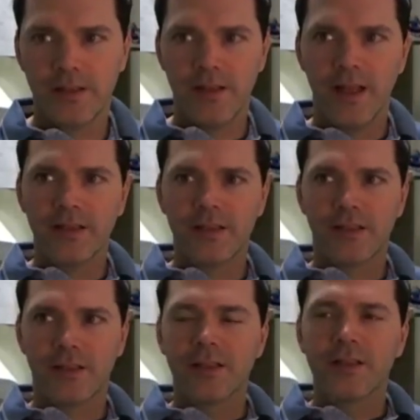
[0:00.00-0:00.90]
yes,
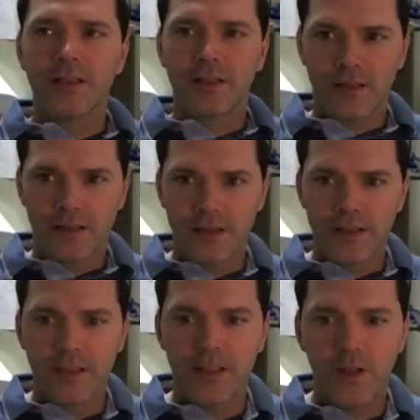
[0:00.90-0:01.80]
that's
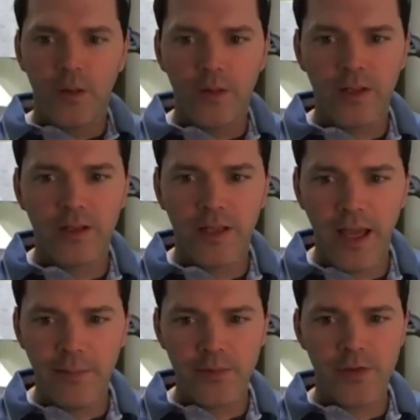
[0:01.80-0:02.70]
you
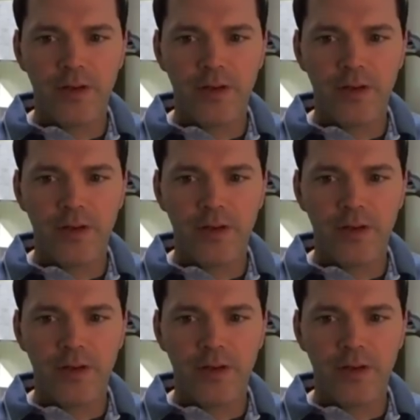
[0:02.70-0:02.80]
know